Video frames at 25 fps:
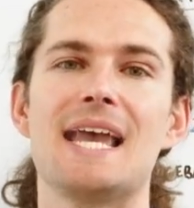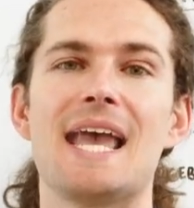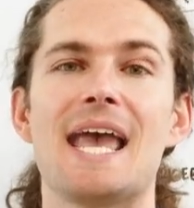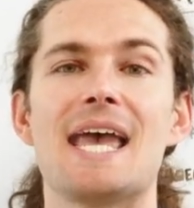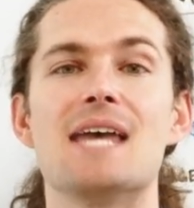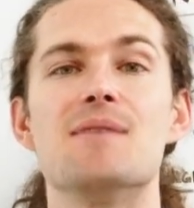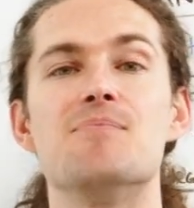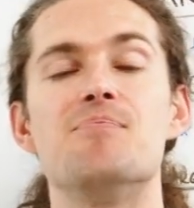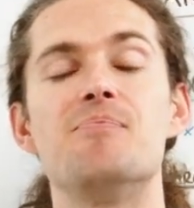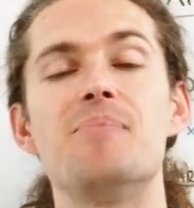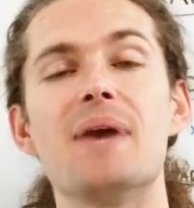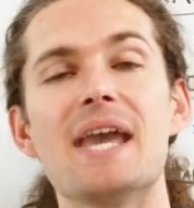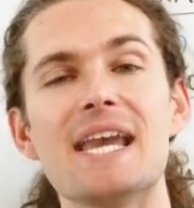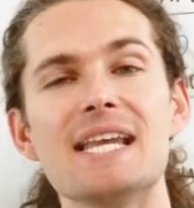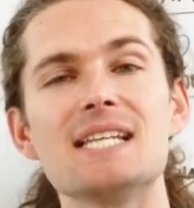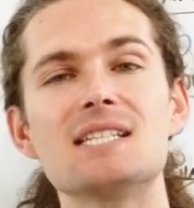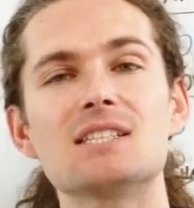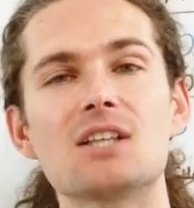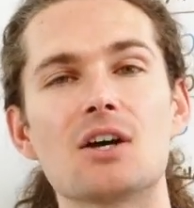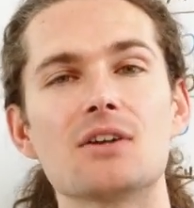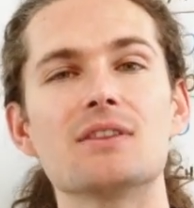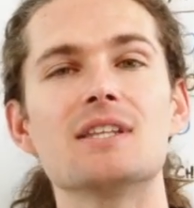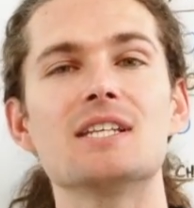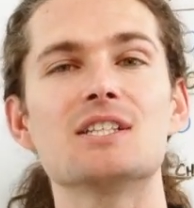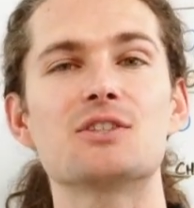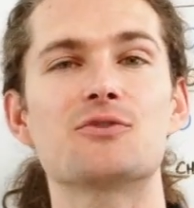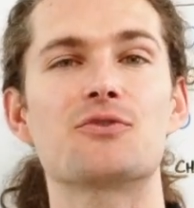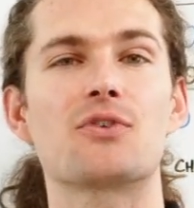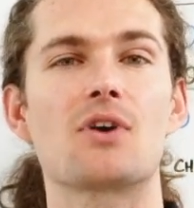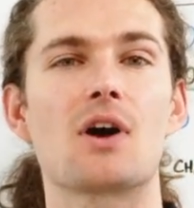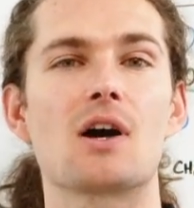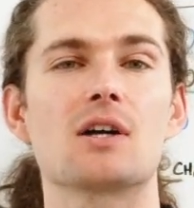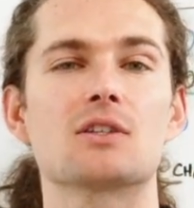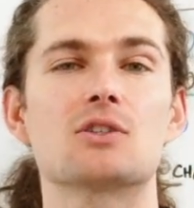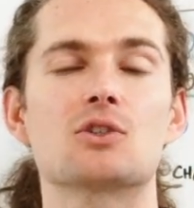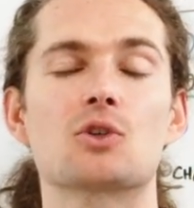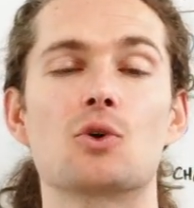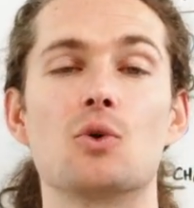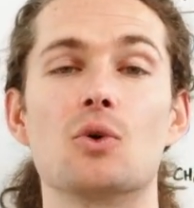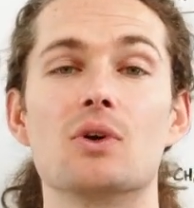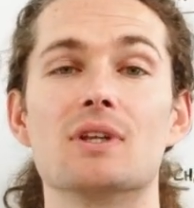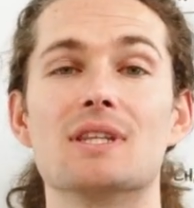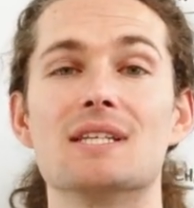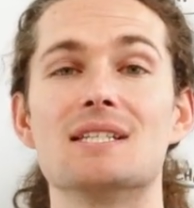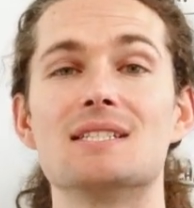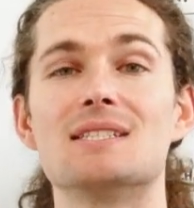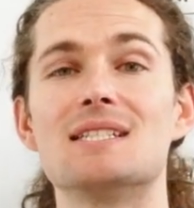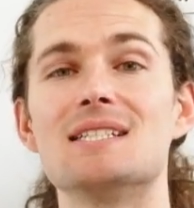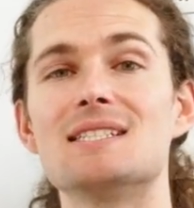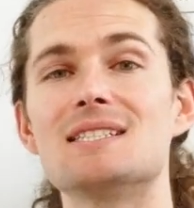And based on this fraud score,
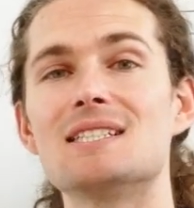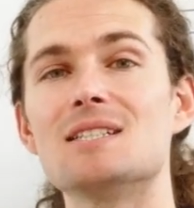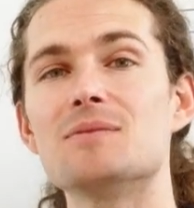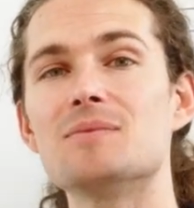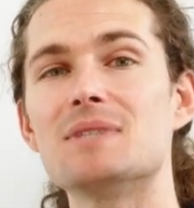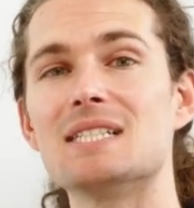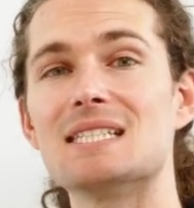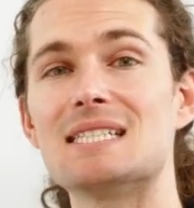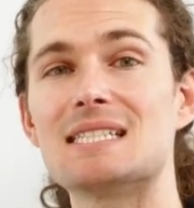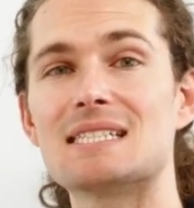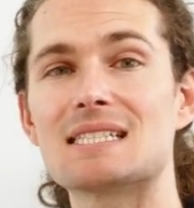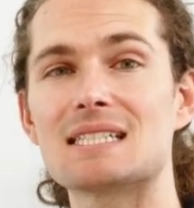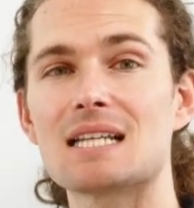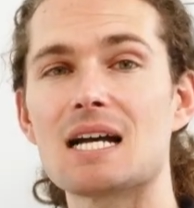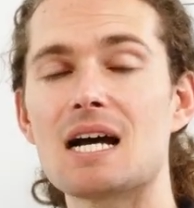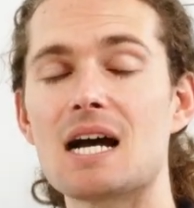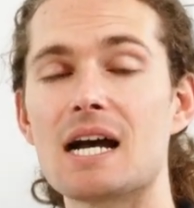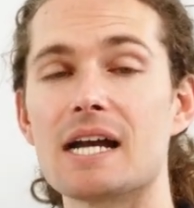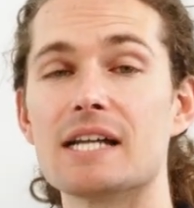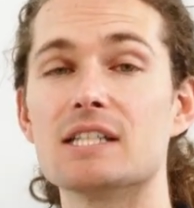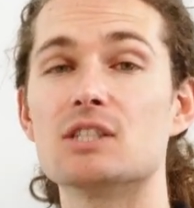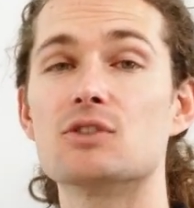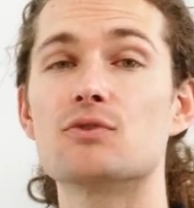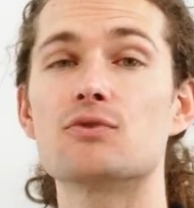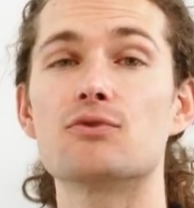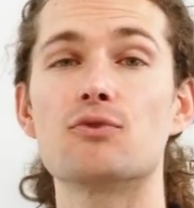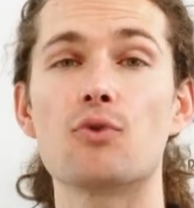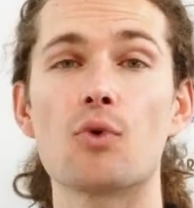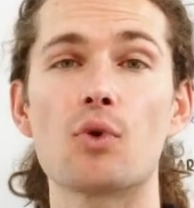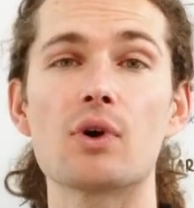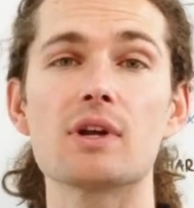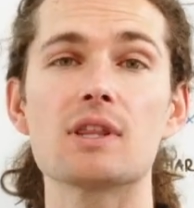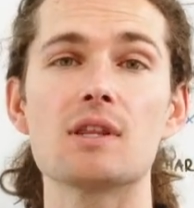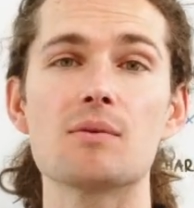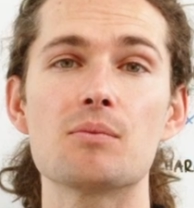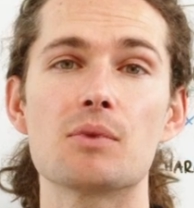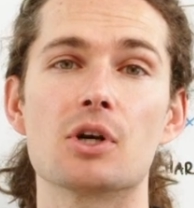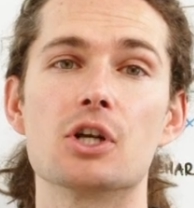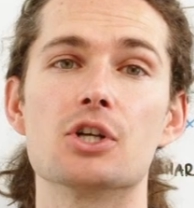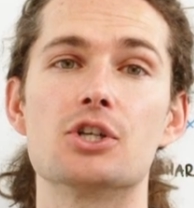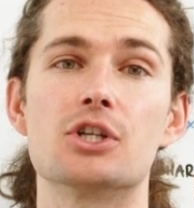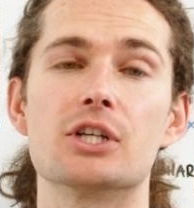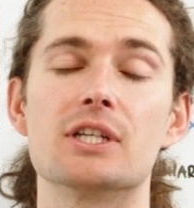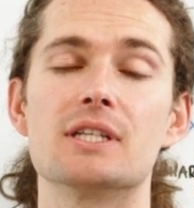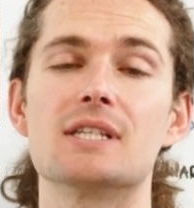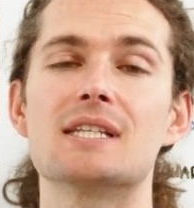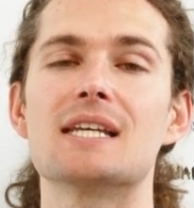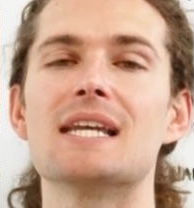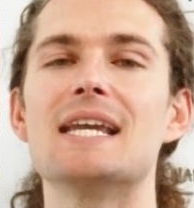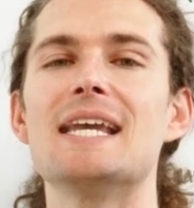the system decides for the
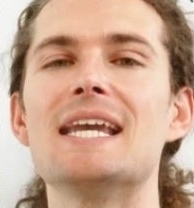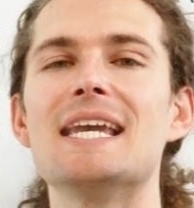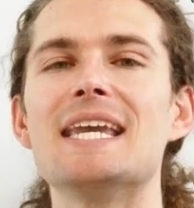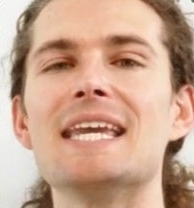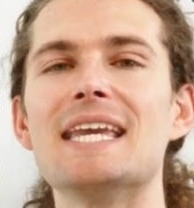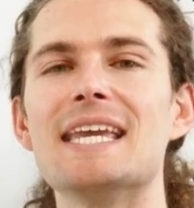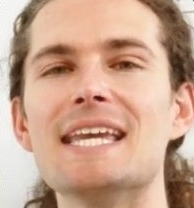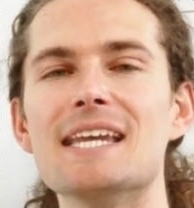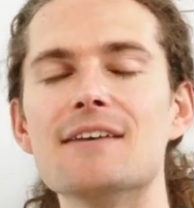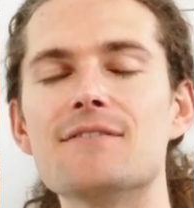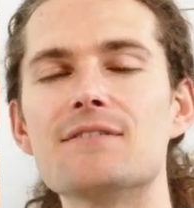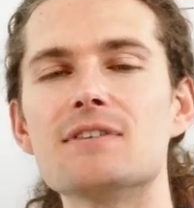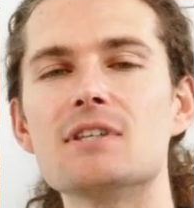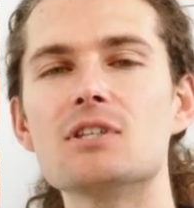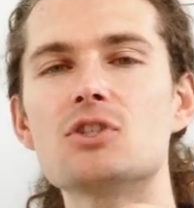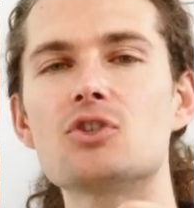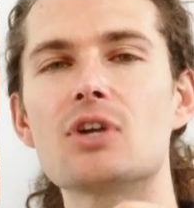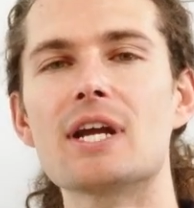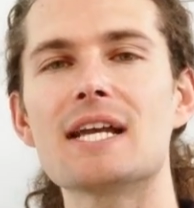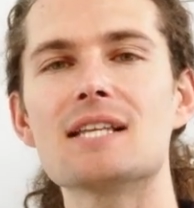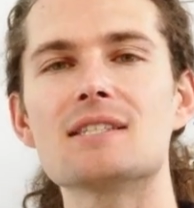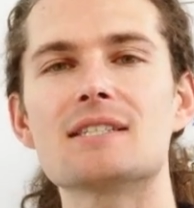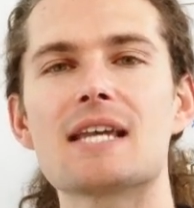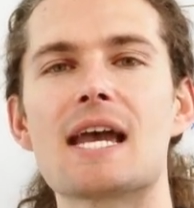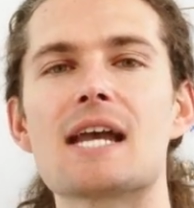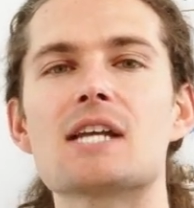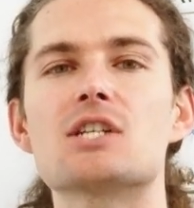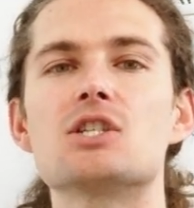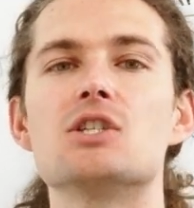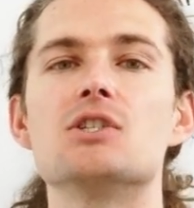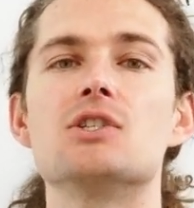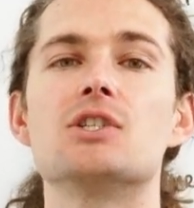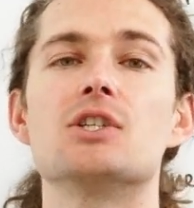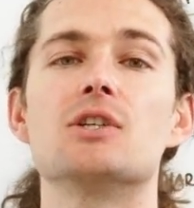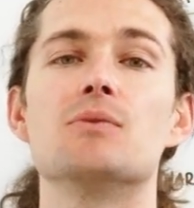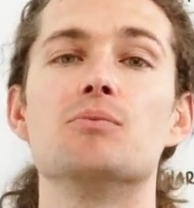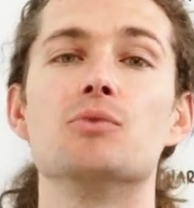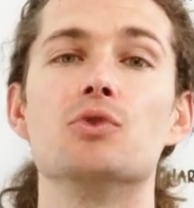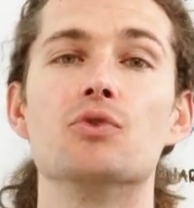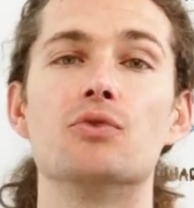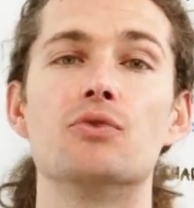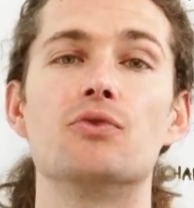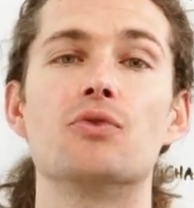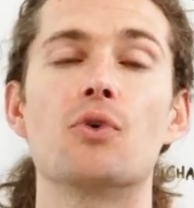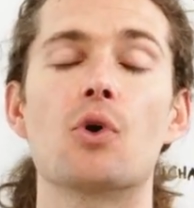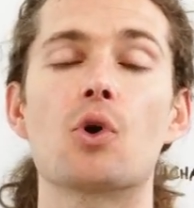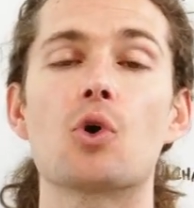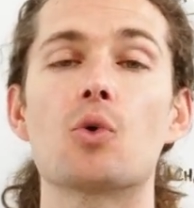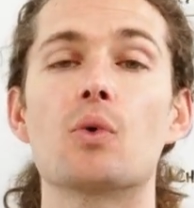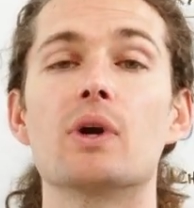merchant if the transaction should move
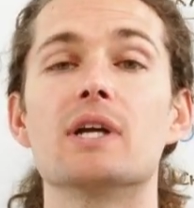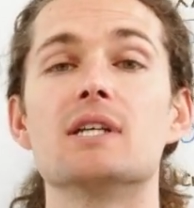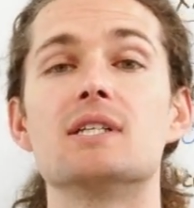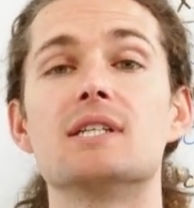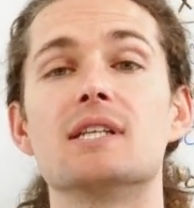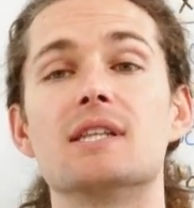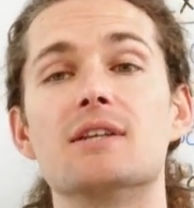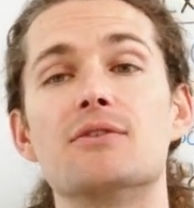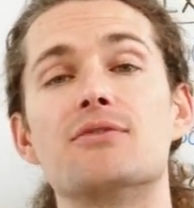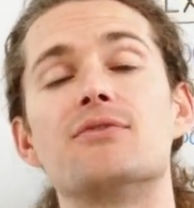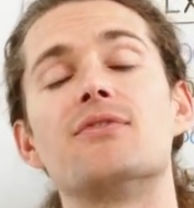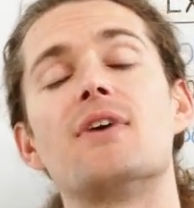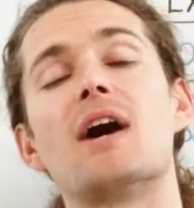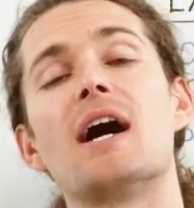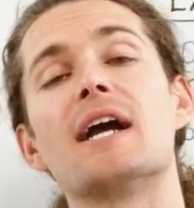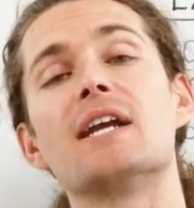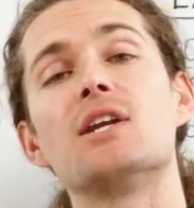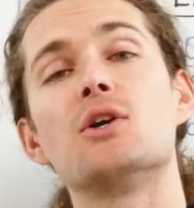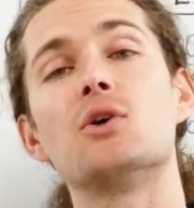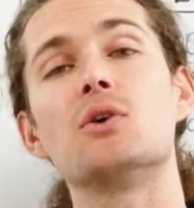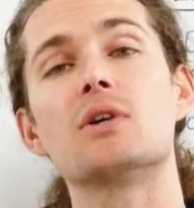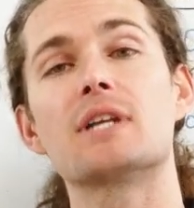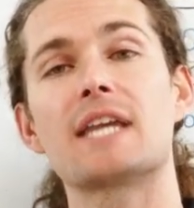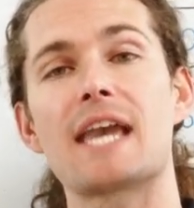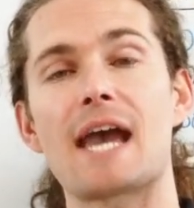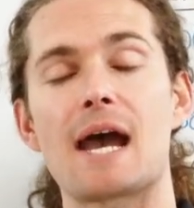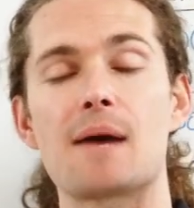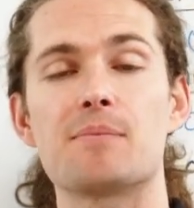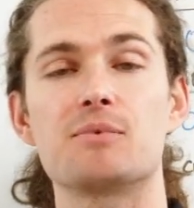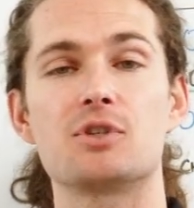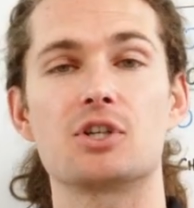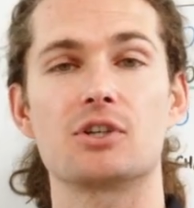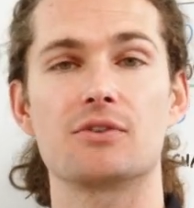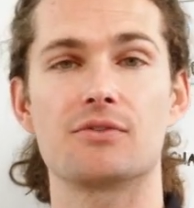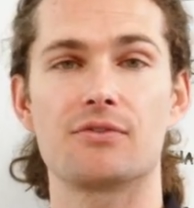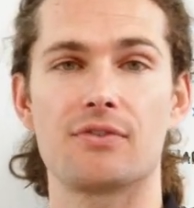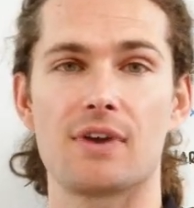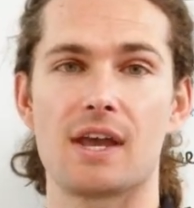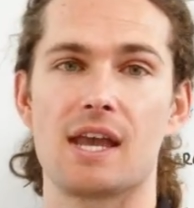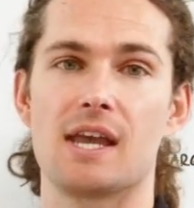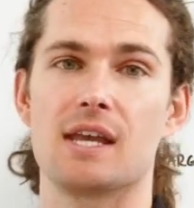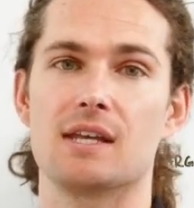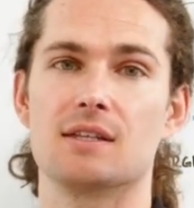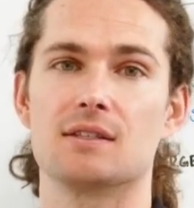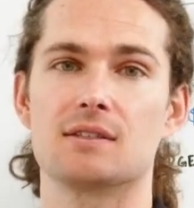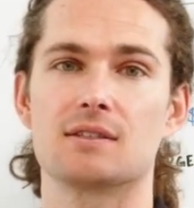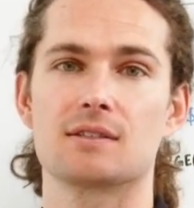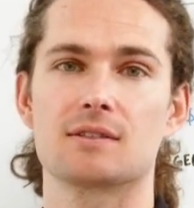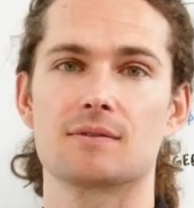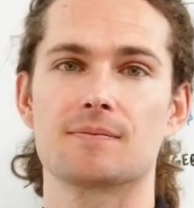forward to the final capture
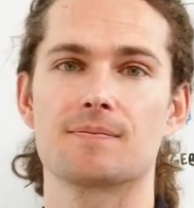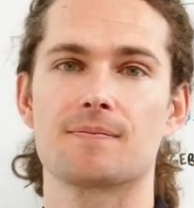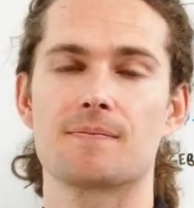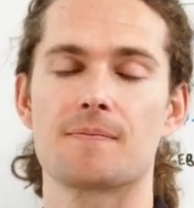phase.